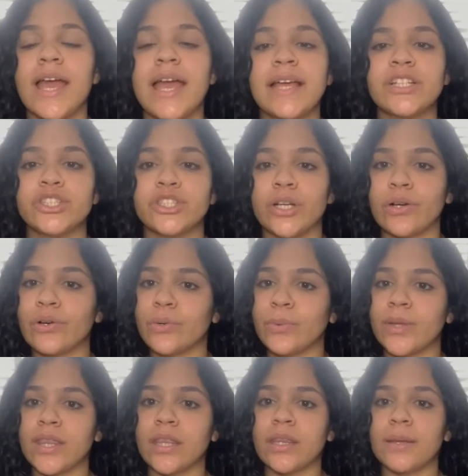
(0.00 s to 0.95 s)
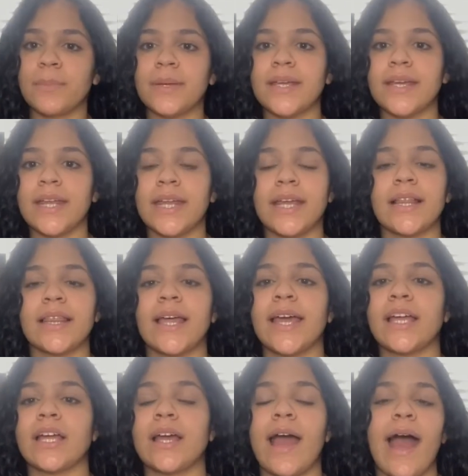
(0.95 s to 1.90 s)
struggled with in the beginning.
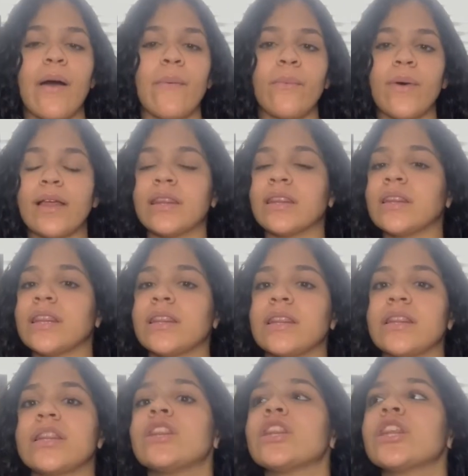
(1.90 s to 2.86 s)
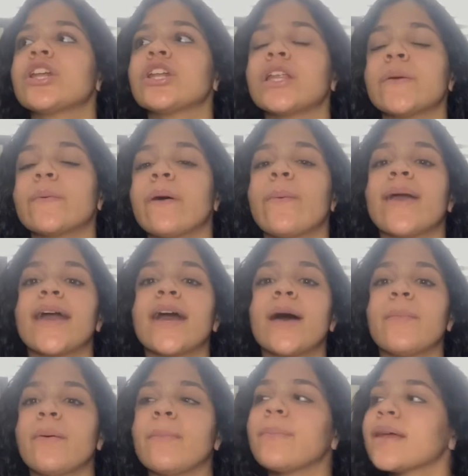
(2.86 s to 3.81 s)
Like, I w- literally would wake
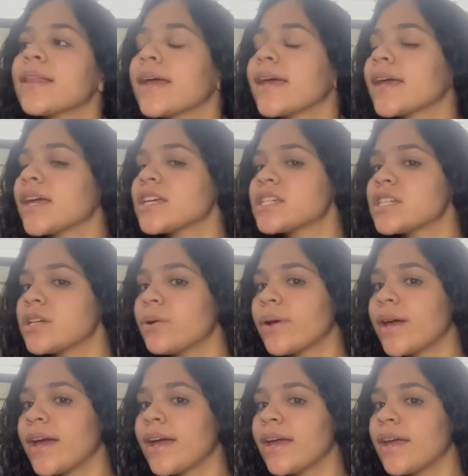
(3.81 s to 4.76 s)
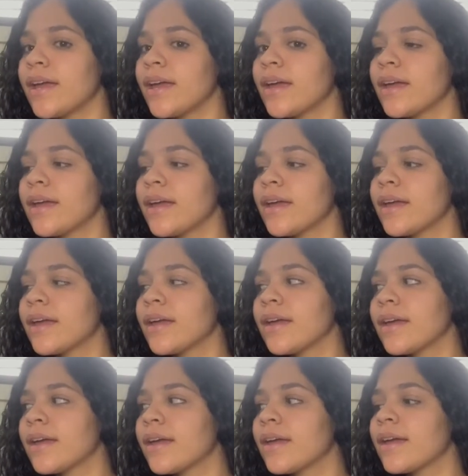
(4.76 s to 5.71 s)
up and be like, Is she okay?
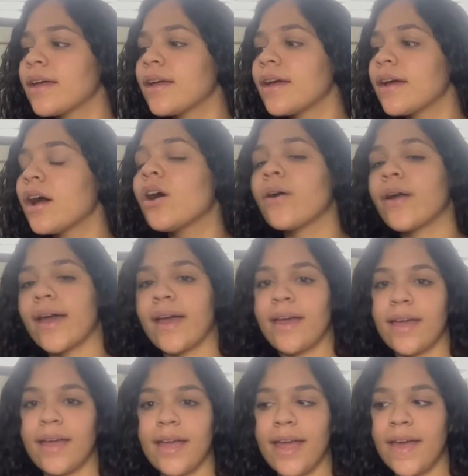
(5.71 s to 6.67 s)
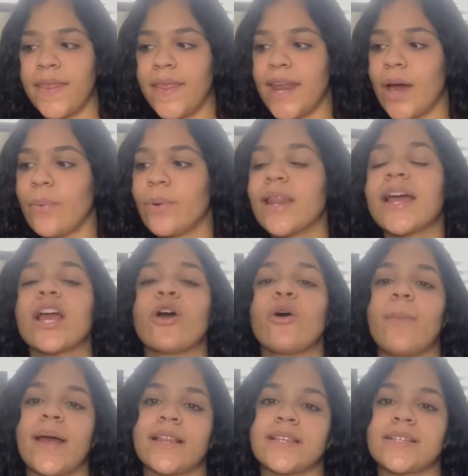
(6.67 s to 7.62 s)
Okay. And then I would like go
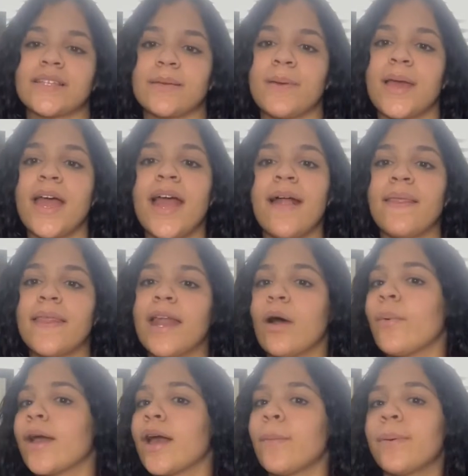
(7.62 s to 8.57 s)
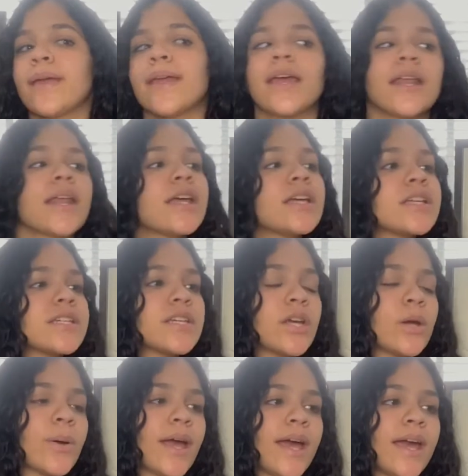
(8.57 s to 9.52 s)
back to sleep. And then I'll wake up again. Is
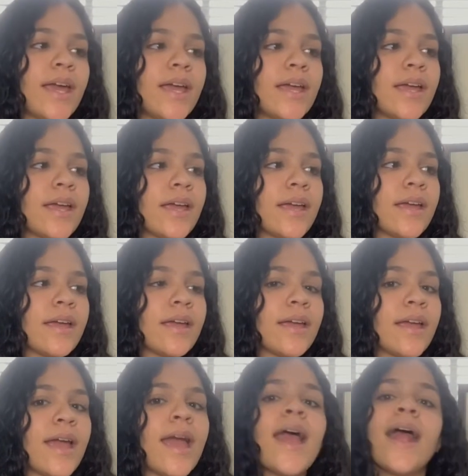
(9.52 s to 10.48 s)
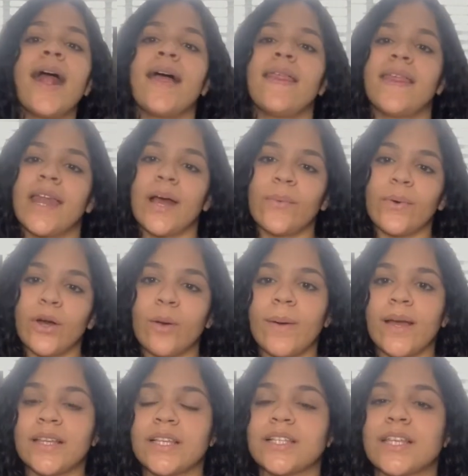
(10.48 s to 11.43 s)
she okay? and then I will go
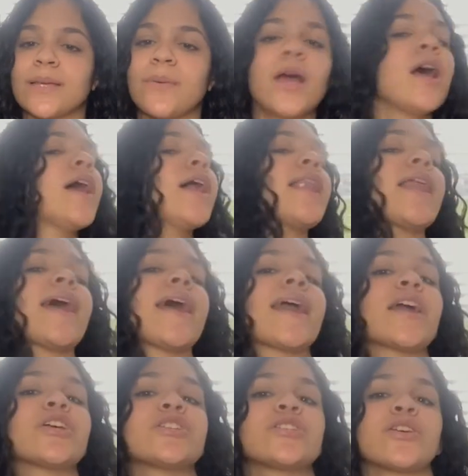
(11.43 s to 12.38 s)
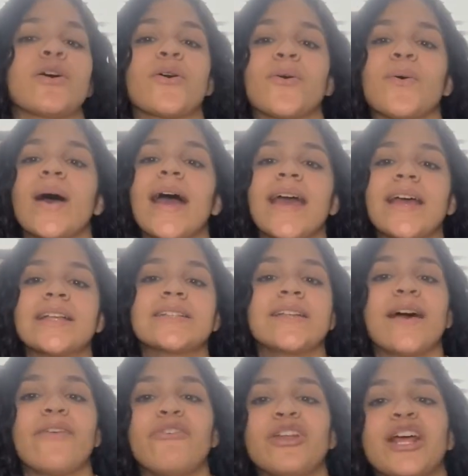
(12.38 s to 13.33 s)
back to sleep. Like, so it's
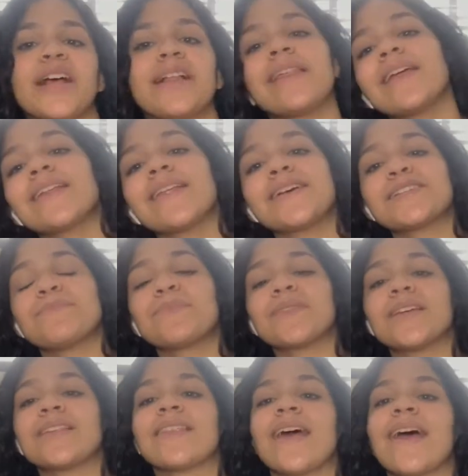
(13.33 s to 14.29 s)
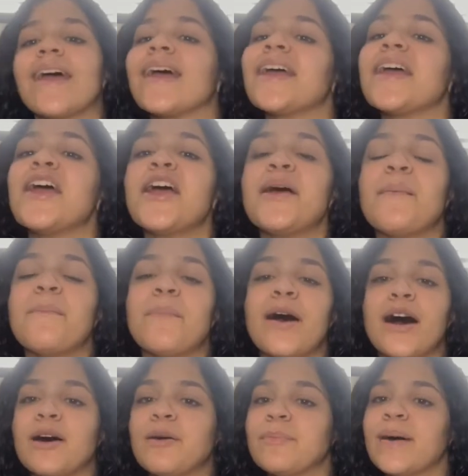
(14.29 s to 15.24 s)
definitely not something that,
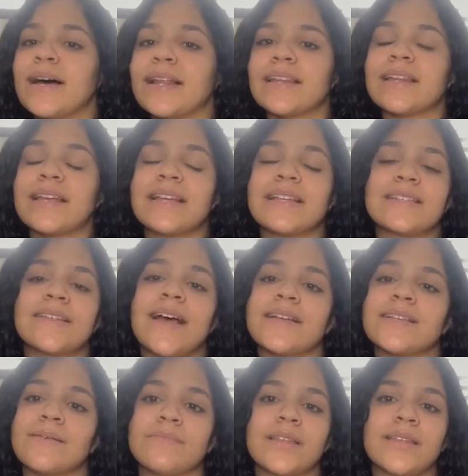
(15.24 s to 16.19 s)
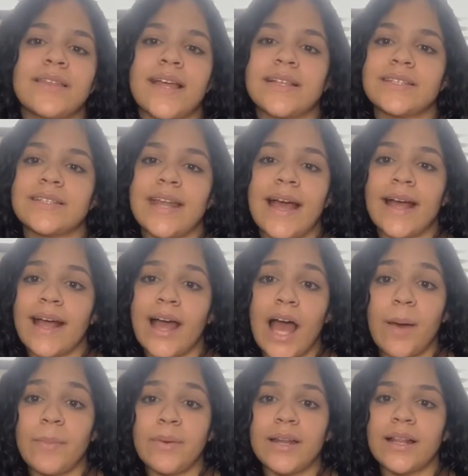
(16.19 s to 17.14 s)
um, it's not something that's not
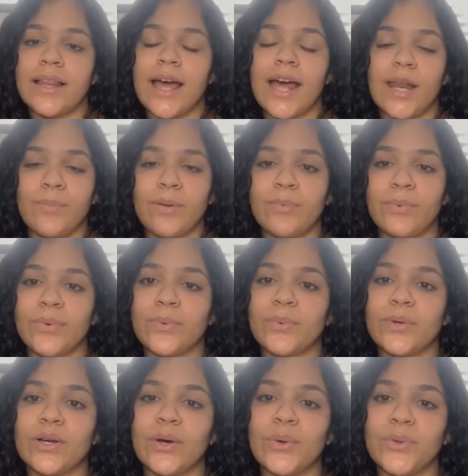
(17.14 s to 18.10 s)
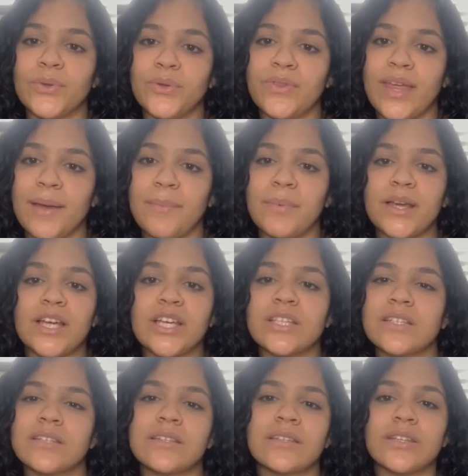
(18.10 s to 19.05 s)
common. A lot of people will go through that
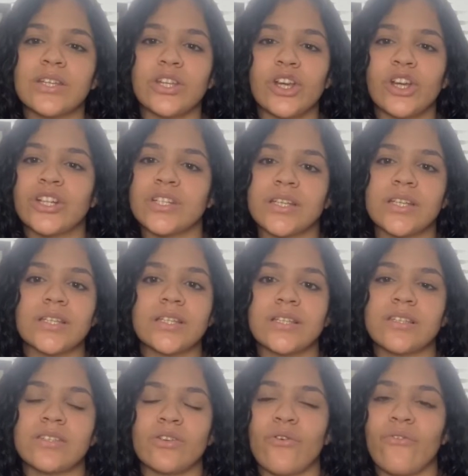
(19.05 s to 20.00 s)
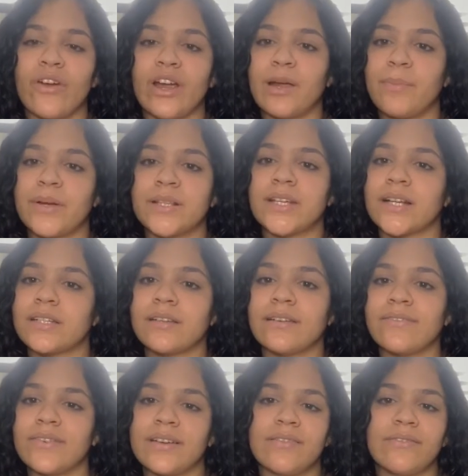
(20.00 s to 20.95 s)
because you're just so very
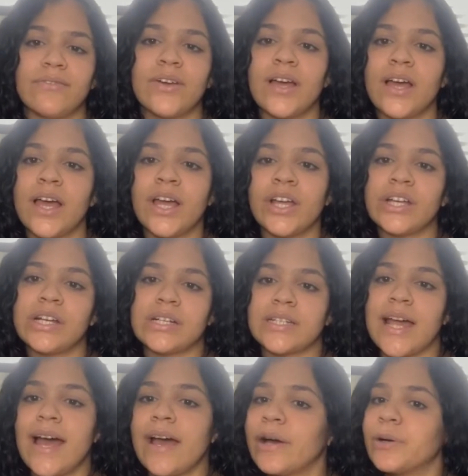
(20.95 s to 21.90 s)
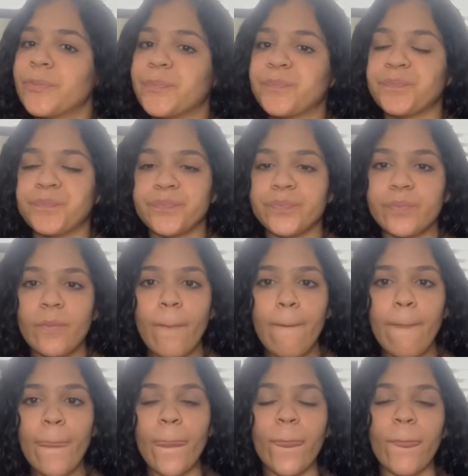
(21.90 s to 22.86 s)
protective of your child.
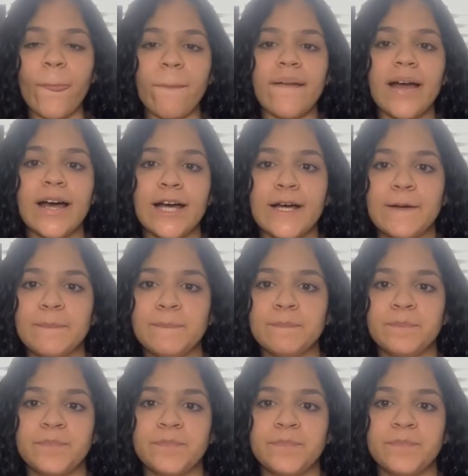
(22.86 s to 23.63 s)
Um,